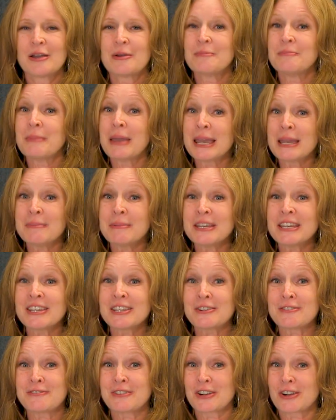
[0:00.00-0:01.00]
Maybe
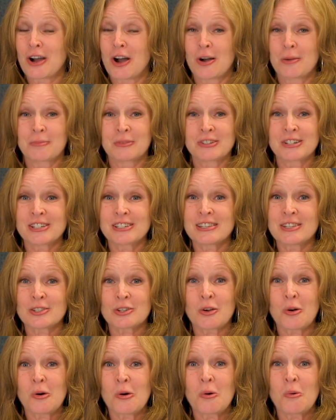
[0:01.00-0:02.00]
you've accomplished this
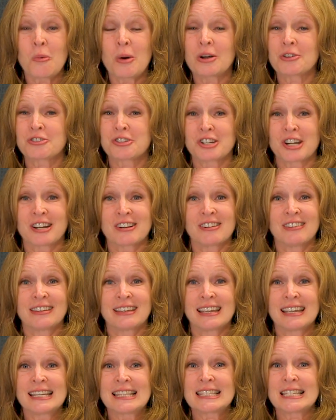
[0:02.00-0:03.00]
goal while
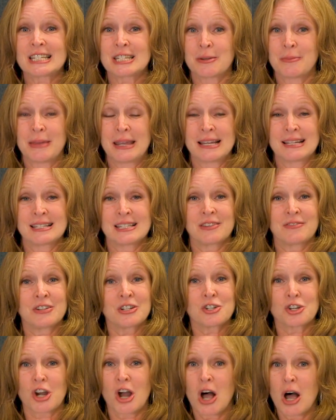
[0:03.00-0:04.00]
juggling the demands of a
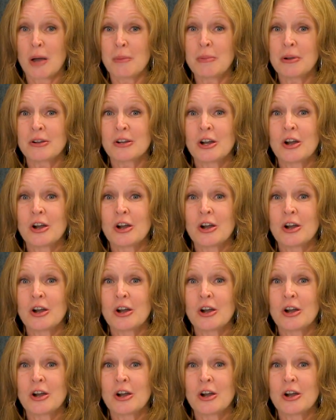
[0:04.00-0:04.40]
job,